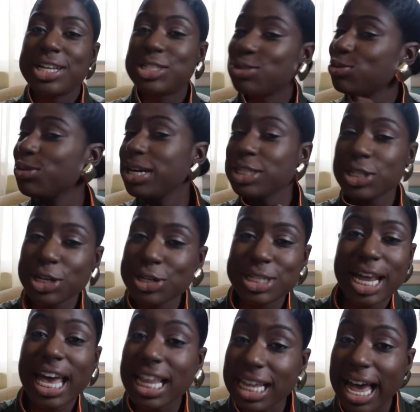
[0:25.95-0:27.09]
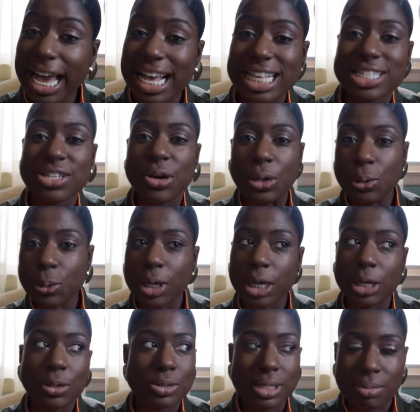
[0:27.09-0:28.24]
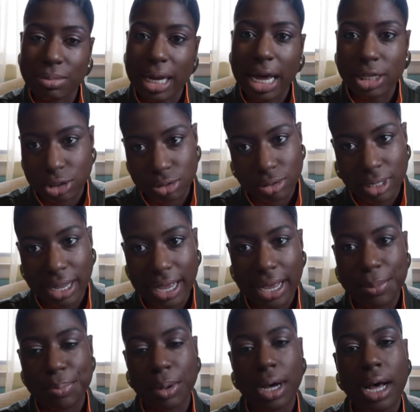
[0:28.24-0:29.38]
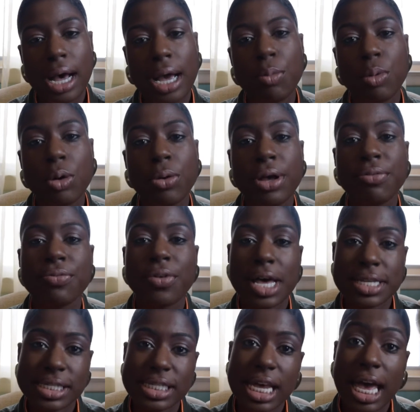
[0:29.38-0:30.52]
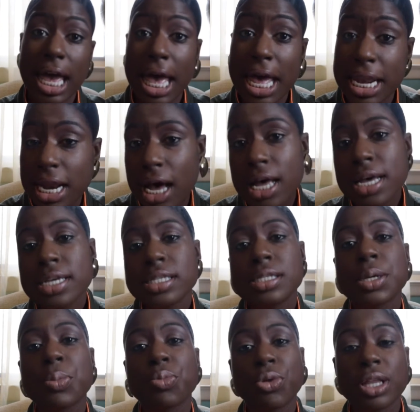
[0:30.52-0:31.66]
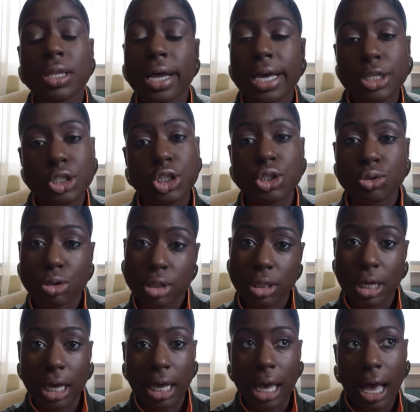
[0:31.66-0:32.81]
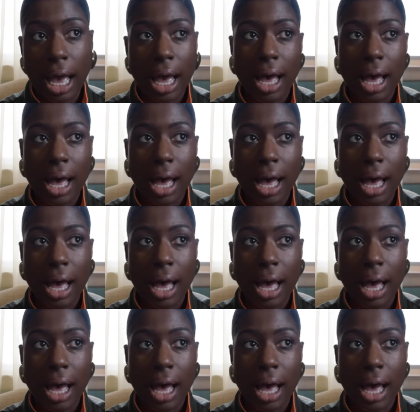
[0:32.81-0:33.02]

Do it during daylight so you can use some natural light, but I will invest in some ring lights shortly.